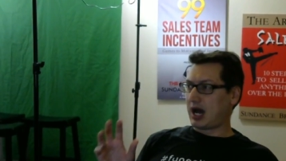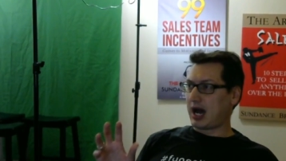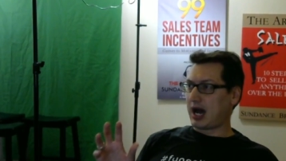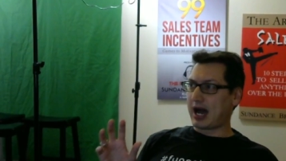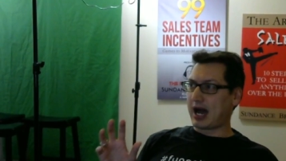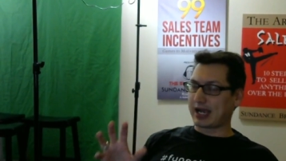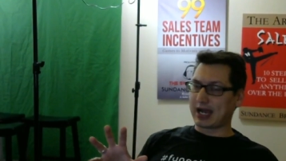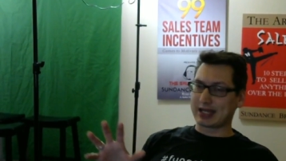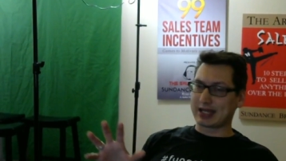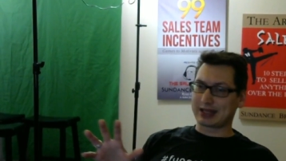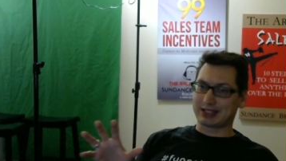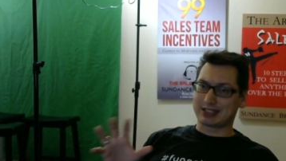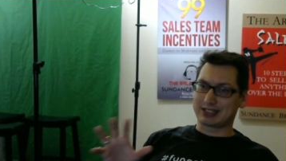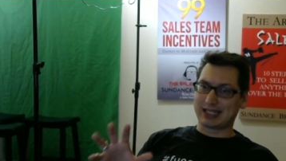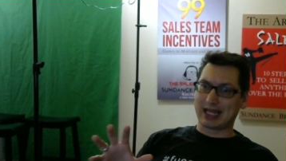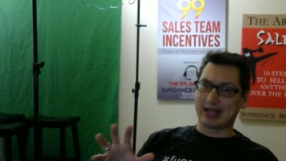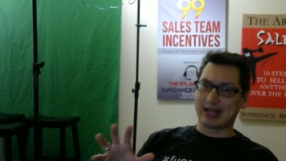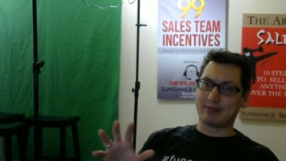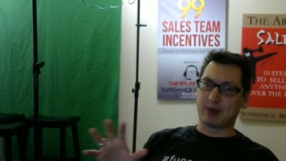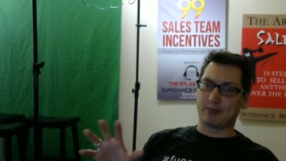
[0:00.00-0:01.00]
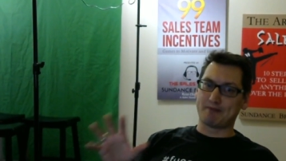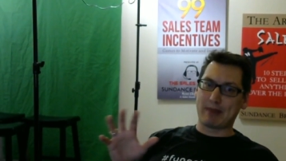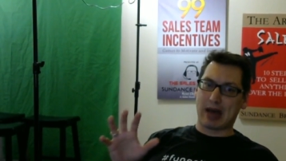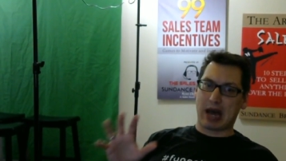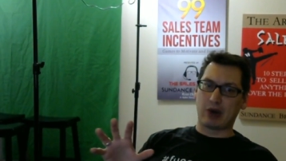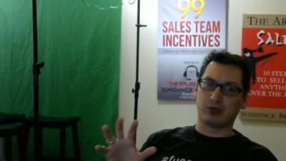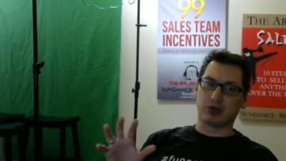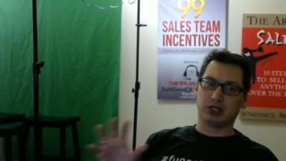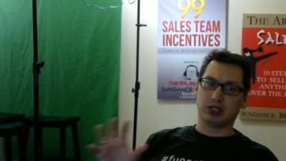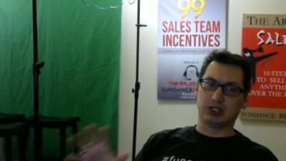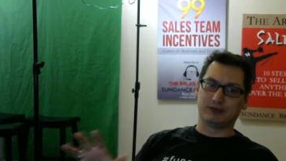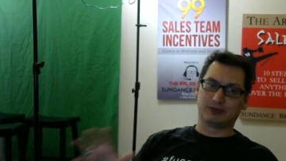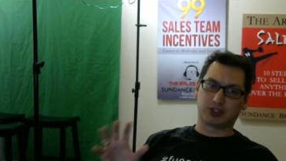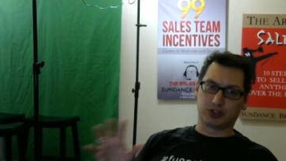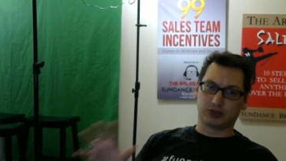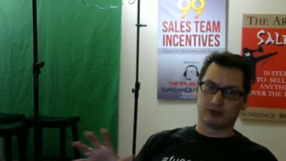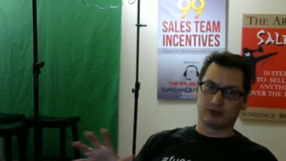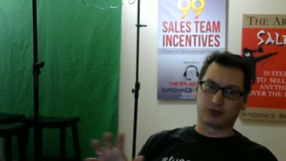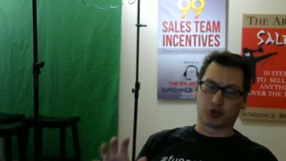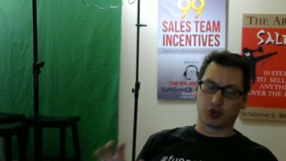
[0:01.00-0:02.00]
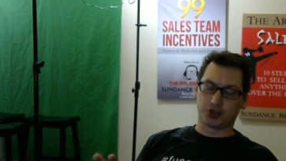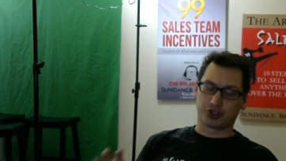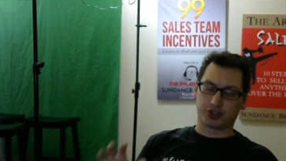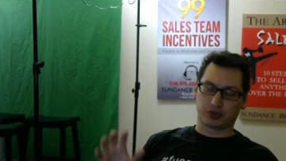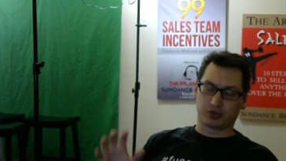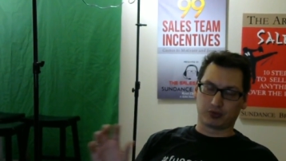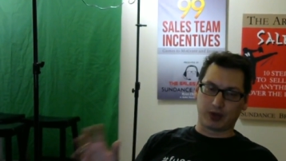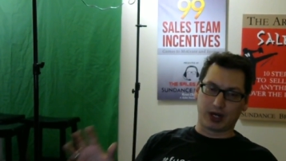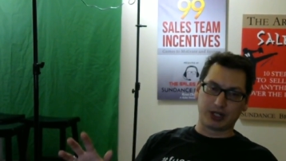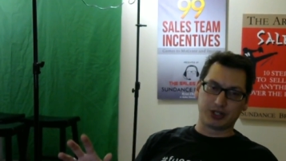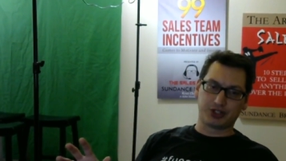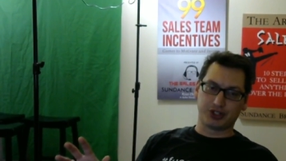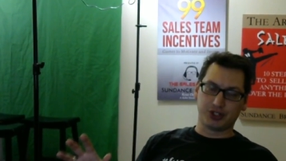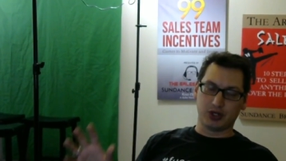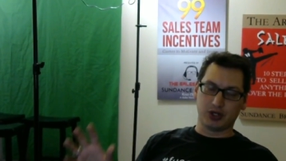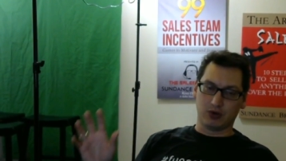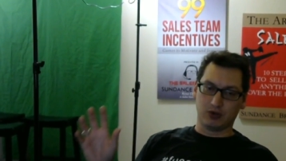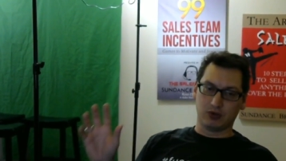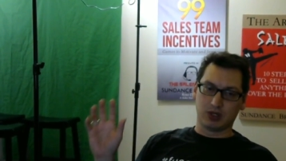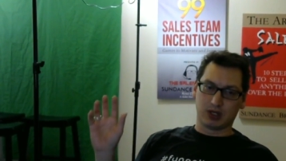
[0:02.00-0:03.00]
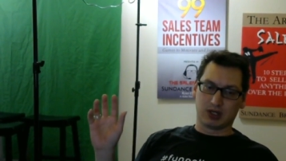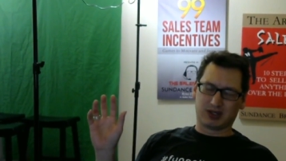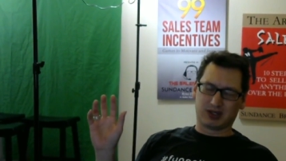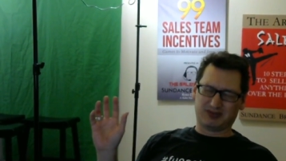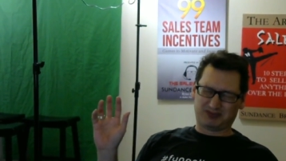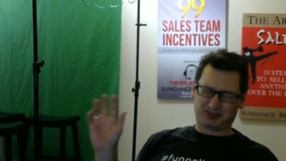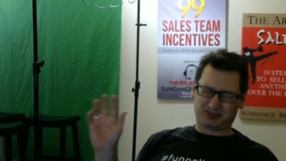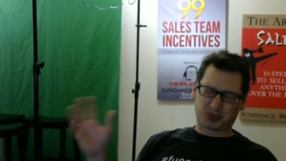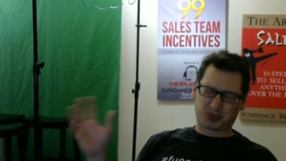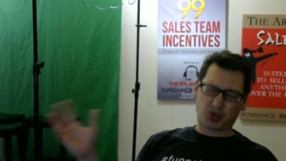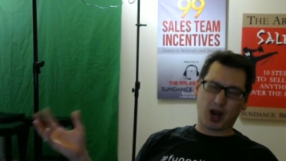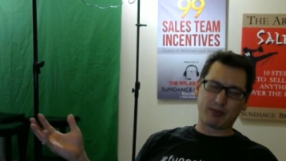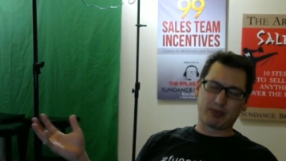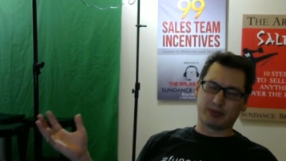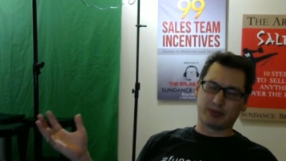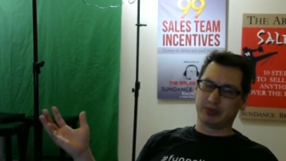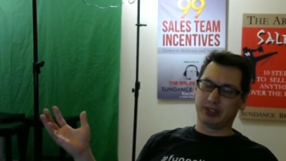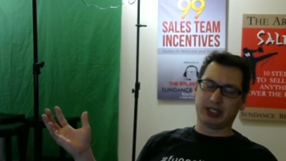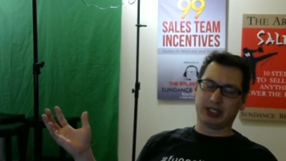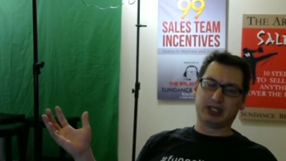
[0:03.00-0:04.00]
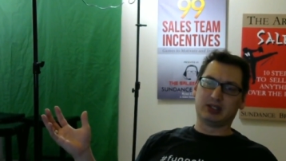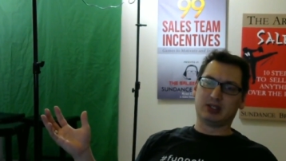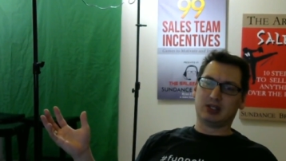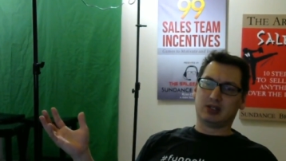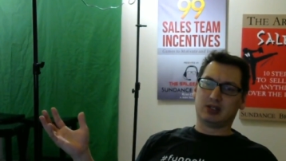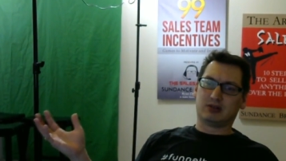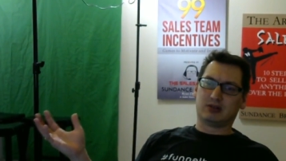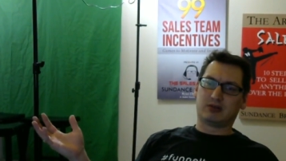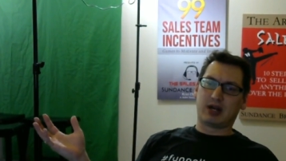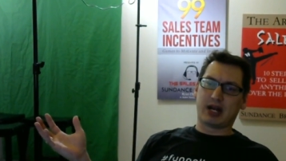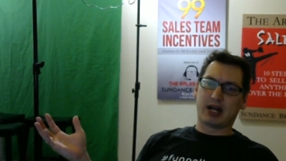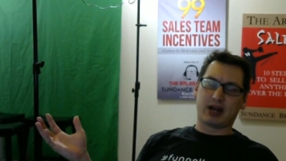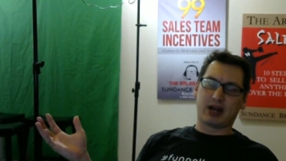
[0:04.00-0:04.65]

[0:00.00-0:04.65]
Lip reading: I got the same amount of conversion ratio, probably, right?